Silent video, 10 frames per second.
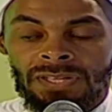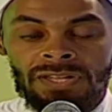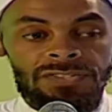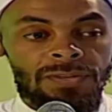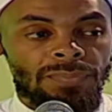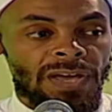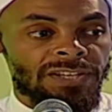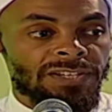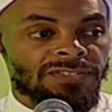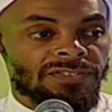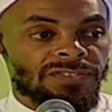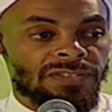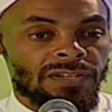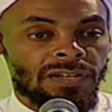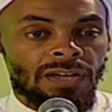his companions,
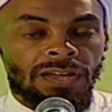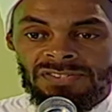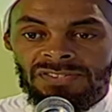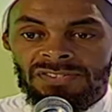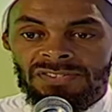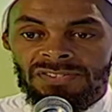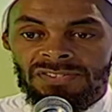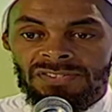and those who follow